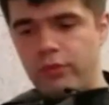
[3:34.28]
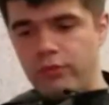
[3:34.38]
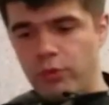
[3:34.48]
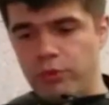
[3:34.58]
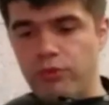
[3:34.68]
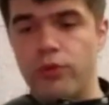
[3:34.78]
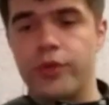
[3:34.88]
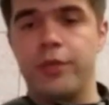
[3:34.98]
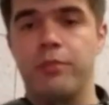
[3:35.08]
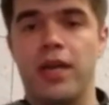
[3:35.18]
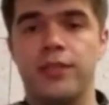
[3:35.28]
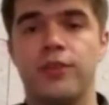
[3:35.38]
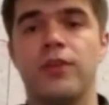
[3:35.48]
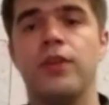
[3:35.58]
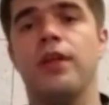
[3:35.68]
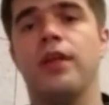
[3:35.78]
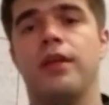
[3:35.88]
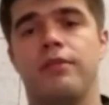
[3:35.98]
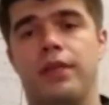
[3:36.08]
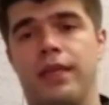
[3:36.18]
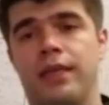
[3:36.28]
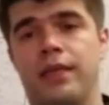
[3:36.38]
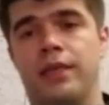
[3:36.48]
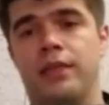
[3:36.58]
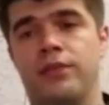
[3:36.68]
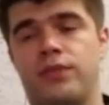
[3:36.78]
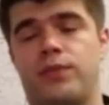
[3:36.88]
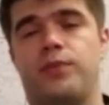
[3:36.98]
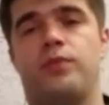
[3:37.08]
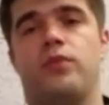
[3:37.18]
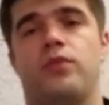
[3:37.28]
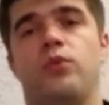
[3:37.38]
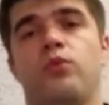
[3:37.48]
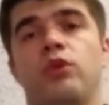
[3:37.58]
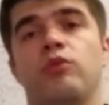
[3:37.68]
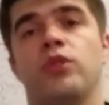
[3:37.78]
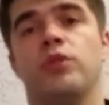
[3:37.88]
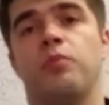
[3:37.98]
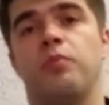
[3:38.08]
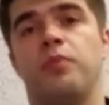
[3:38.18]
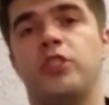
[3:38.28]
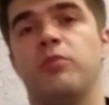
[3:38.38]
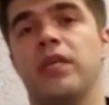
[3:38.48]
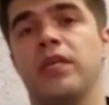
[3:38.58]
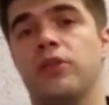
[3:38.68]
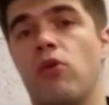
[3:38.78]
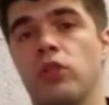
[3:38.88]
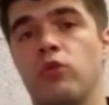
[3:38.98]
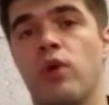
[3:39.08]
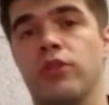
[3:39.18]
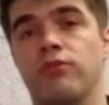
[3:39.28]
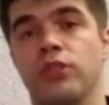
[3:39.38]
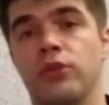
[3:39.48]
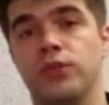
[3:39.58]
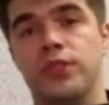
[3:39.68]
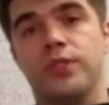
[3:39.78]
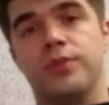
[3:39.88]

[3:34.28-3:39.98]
from before, E minor, and we will pitch bend only one of the notes.